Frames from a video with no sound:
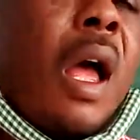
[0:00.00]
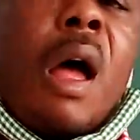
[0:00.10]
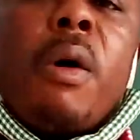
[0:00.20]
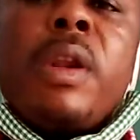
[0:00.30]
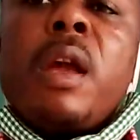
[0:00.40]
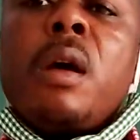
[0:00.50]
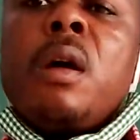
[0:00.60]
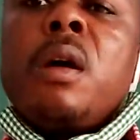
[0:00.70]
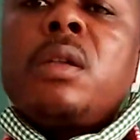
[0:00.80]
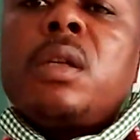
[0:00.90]
how the
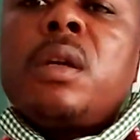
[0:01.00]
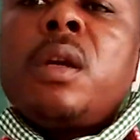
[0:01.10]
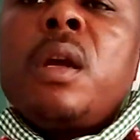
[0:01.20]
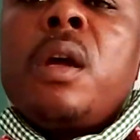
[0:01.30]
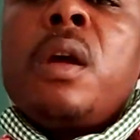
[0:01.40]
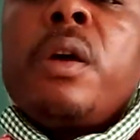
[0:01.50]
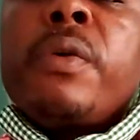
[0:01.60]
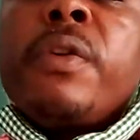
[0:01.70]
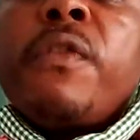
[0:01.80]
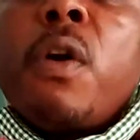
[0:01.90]
earth
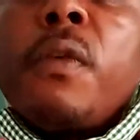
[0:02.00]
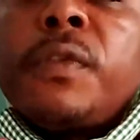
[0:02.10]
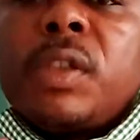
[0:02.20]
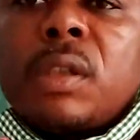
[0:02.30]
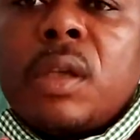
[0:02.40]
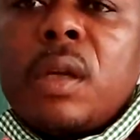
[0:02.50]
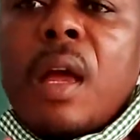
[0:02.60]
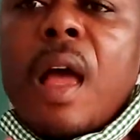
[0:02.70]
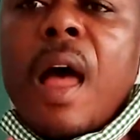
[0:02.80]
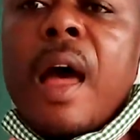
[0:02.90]
revolves
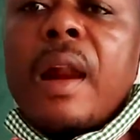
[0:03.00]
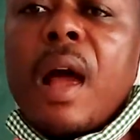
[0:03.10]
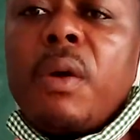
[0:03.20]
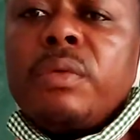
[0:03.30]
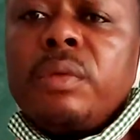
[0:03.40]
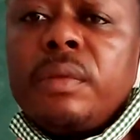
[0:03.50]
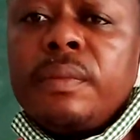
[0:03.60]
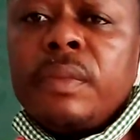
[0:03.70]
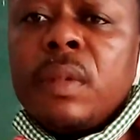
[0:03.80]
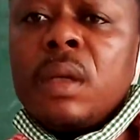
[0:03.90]
around
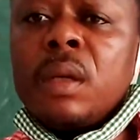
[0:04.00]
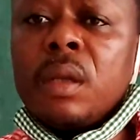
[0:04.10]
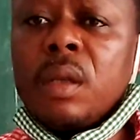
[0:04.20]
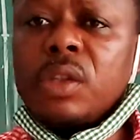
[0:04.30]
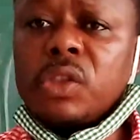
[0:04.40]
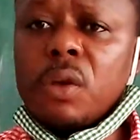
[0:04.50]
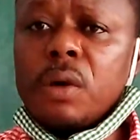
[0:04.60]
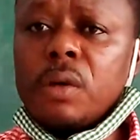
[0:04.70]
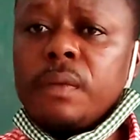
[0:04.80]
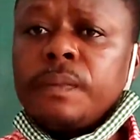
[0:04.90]
the
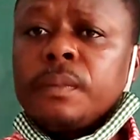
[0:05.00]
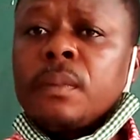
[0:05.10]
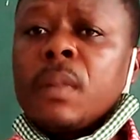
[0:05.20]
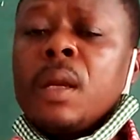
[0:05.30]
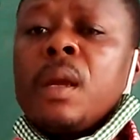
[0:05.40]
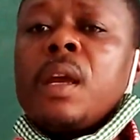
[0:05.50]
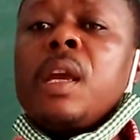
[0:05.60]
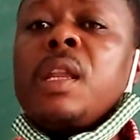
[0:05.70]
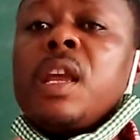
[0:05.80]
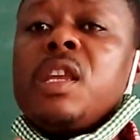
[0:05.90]
sun
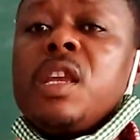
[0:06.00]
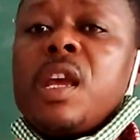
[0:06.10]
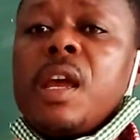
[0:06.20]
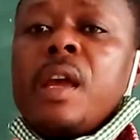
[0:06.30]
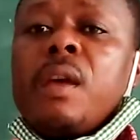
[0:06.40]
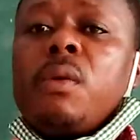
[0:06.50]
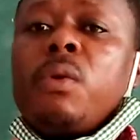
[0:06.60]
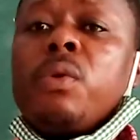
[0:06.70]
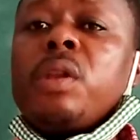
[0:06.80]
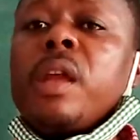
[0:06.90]
in a year
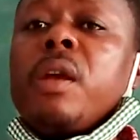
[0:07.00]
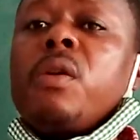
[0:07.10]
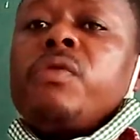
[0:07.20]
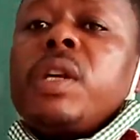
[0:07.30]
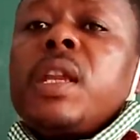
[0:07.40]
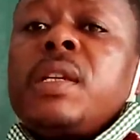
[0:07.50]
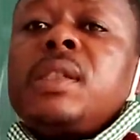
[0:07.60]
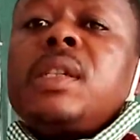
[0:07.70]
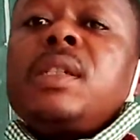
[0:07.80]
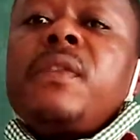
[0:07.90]
or
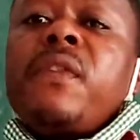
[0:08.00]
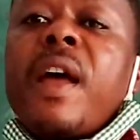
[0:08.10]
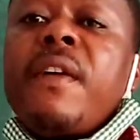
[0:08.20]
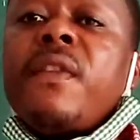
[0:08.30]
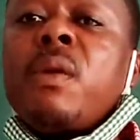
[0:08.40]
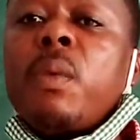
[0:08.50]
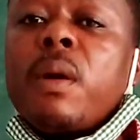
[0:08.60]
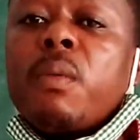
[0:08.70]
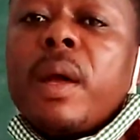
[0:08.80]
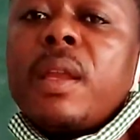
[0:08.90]
365 and
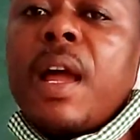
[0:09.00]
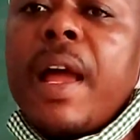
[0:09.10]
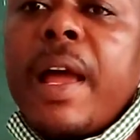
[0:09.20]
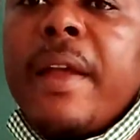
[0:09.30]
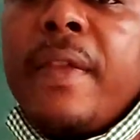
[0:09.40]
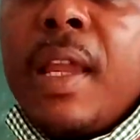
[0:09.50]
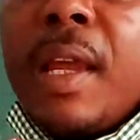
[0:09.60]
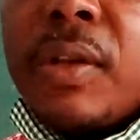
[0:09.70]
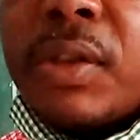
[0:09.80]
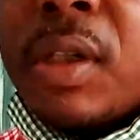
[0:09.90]
1/4
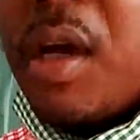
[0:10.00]
days.